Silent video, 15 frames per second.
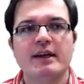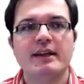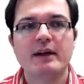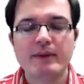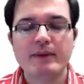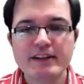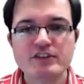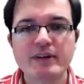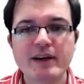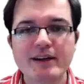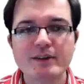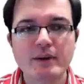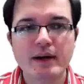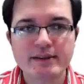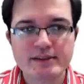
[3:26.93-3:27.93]
Now let's try
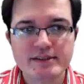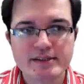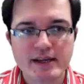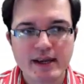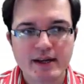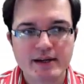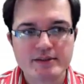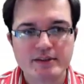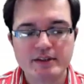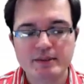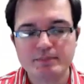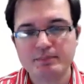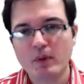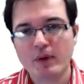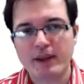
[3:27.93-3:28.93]
to understand
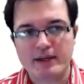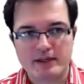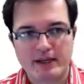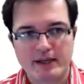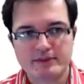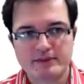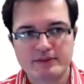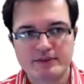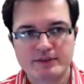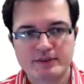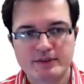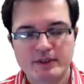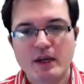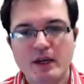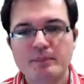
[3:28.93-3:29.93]
the PAW index.
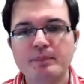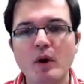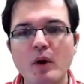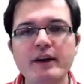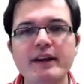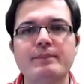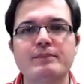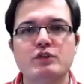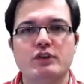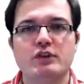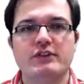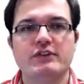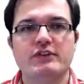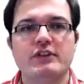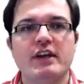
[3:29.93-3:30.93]
PAW
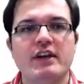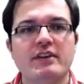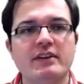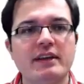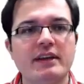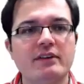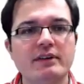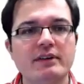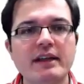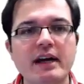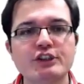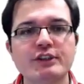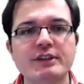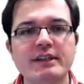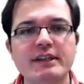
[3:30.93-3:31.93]
captures the
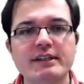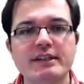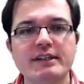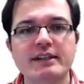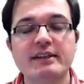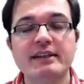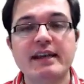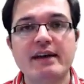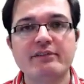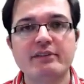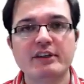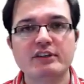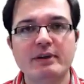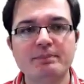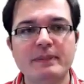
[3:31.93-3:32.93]
reduction needed in the
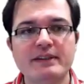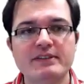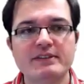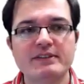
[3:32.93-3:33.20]
average web page